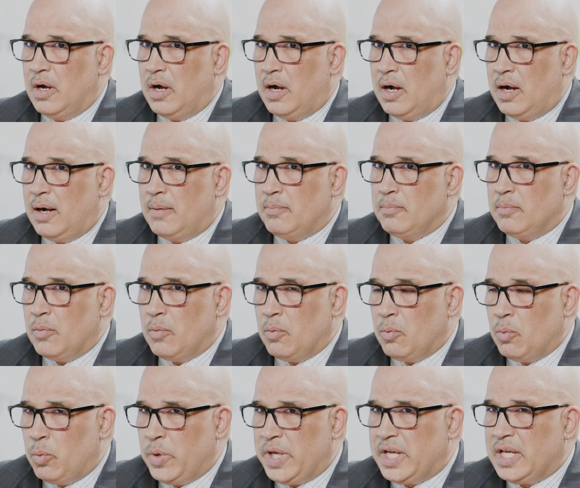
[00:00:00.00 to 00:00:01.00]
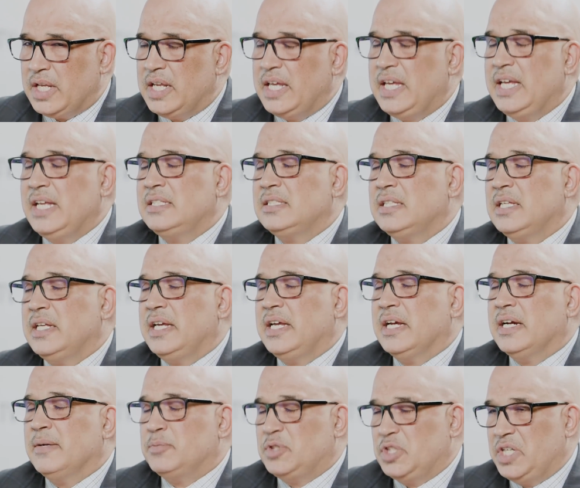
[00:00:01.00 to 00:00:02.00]
um, we can easily
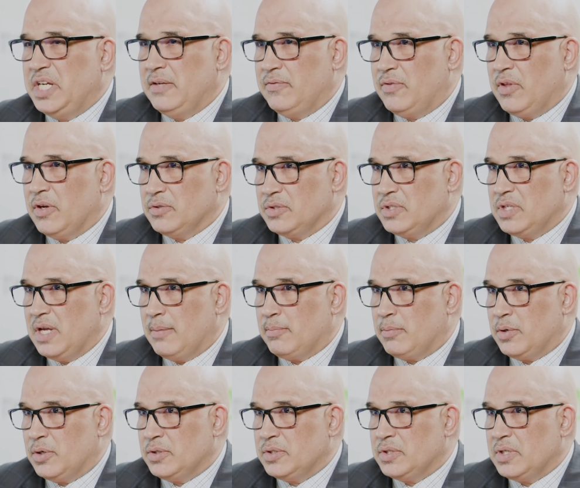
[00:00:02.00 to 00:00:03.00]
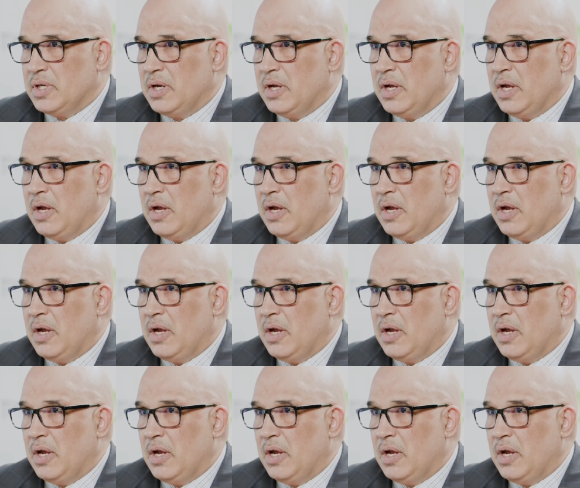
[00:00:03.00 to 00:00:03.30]
achieve those numbers.